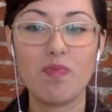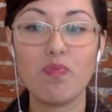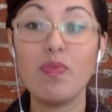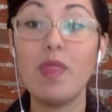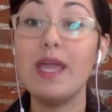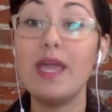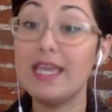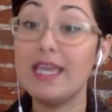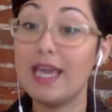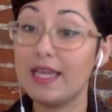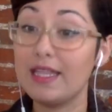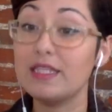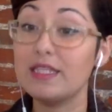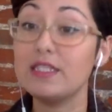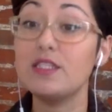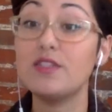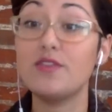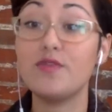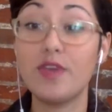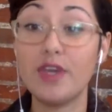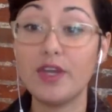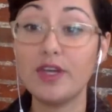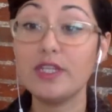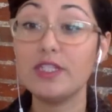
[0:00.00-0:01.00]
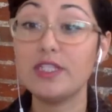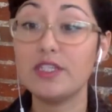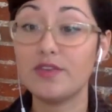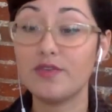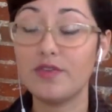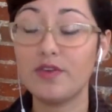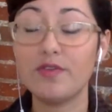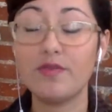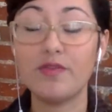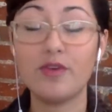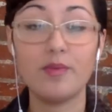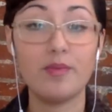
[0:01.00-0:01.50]
And yeah, this is very
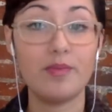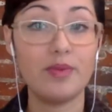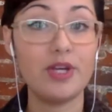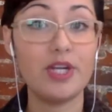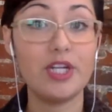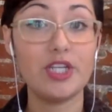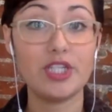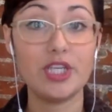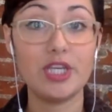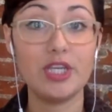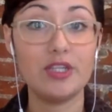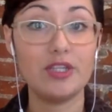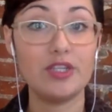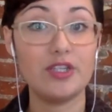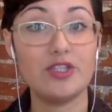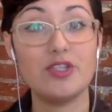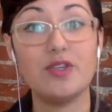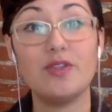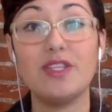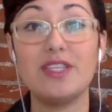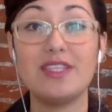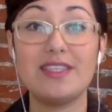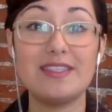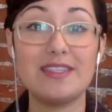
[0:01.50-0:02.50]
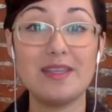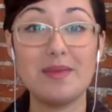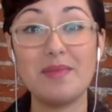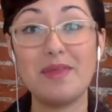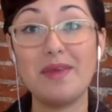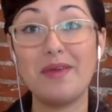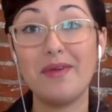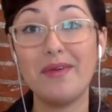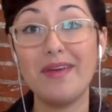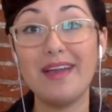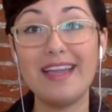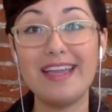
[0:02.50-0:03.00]
different from British English. So this is something
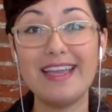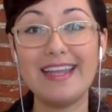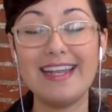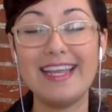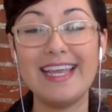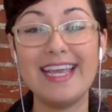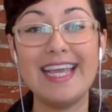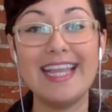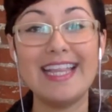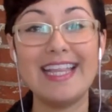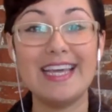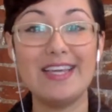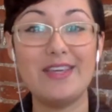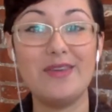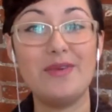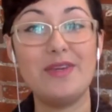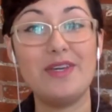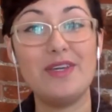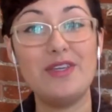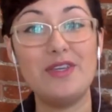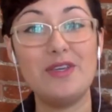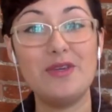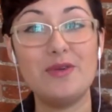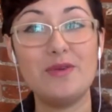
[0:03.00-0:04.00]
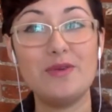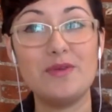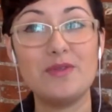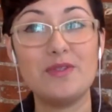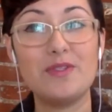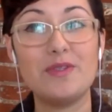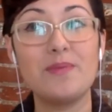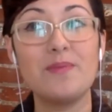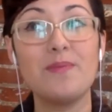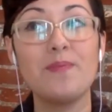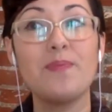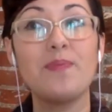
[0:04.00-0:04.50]
great that you can
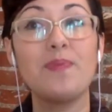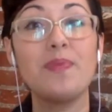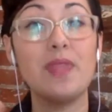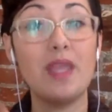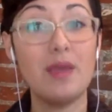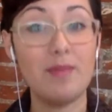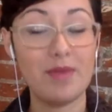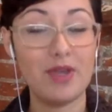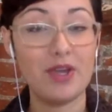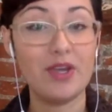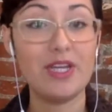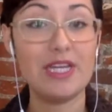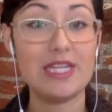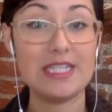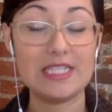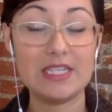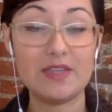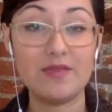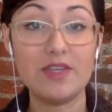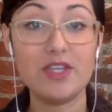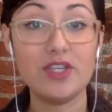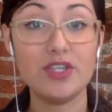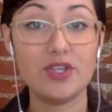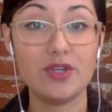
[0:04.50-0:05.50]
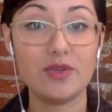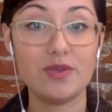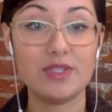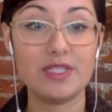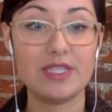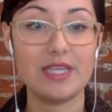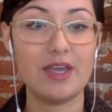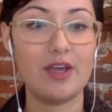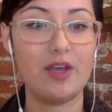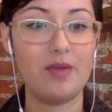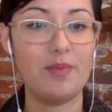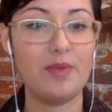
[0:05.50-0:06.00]
use American TV shows
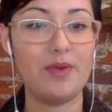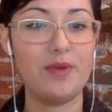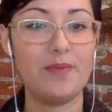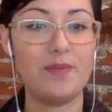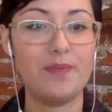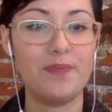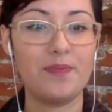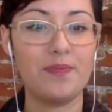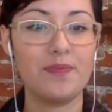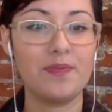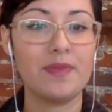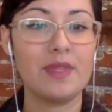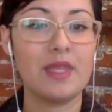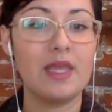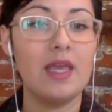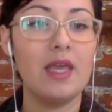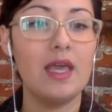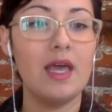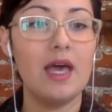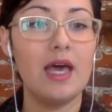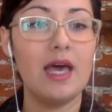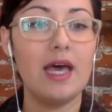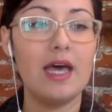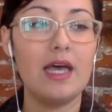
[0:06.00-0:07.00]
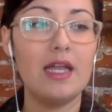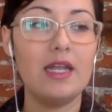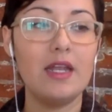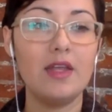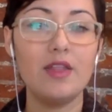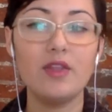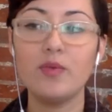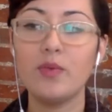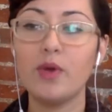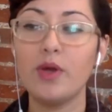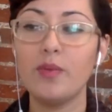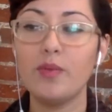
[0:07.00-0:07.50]
to help you.
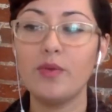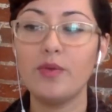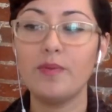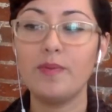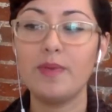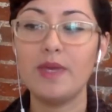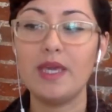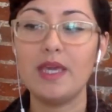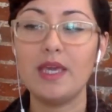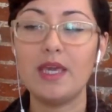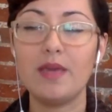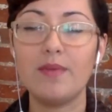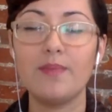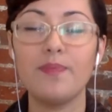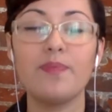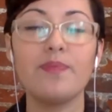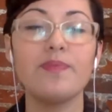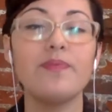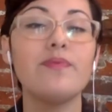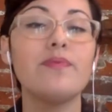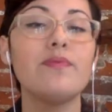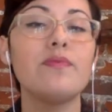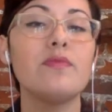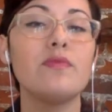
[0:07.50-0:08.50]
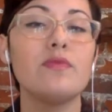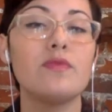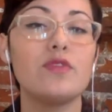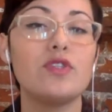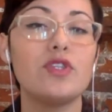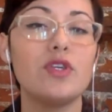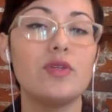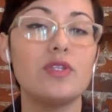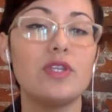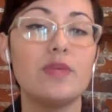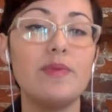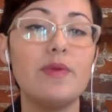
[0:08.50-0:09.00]
Another one would be,
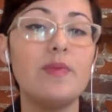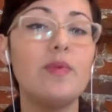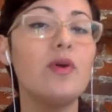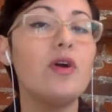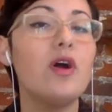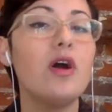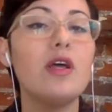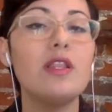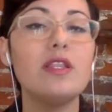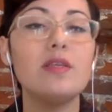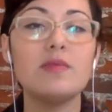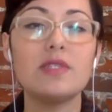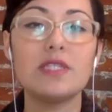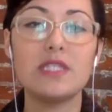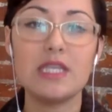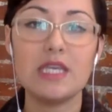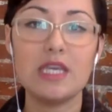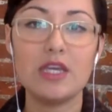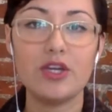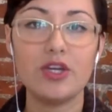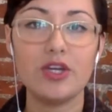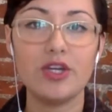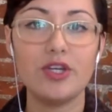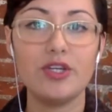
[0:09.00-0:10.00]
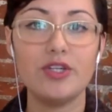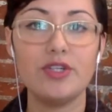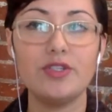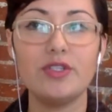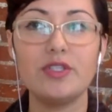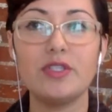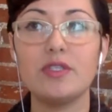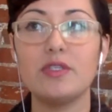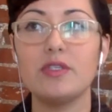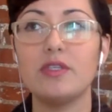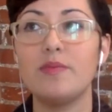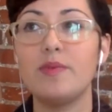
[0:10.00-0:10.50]
so some people call them
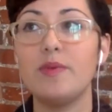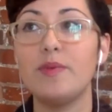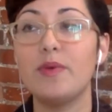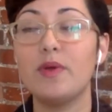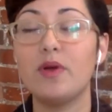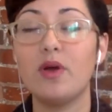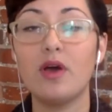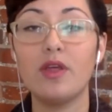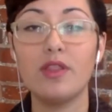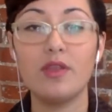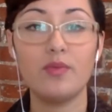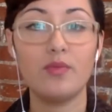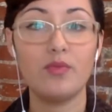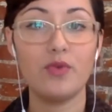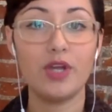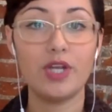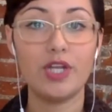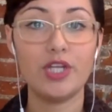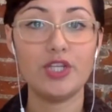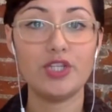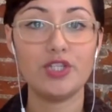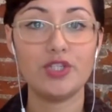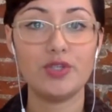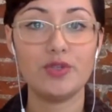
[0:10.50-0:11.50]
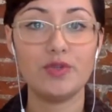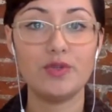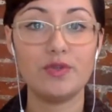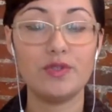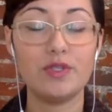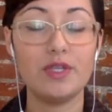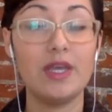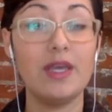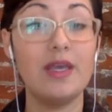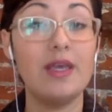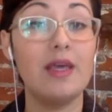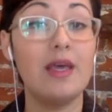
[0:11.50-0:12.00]
sneakers. Some people call them running shoes.
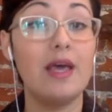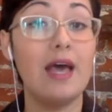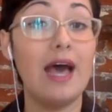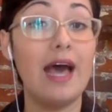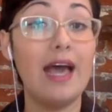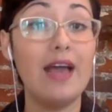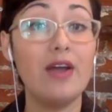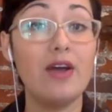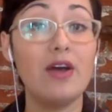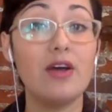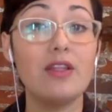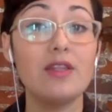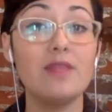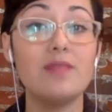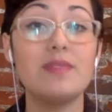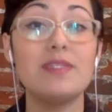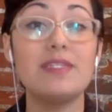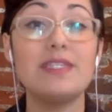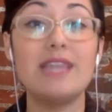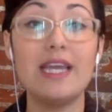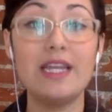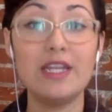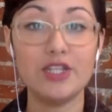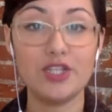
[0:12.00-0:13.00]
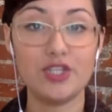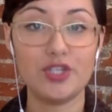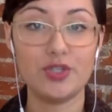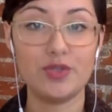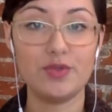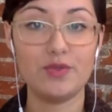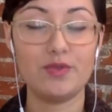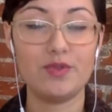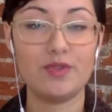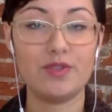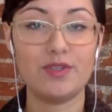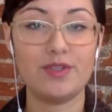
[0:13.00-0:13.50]
I call them tennis
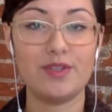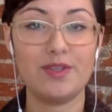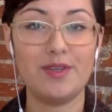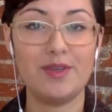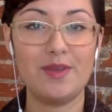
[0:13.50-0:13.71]
shoes.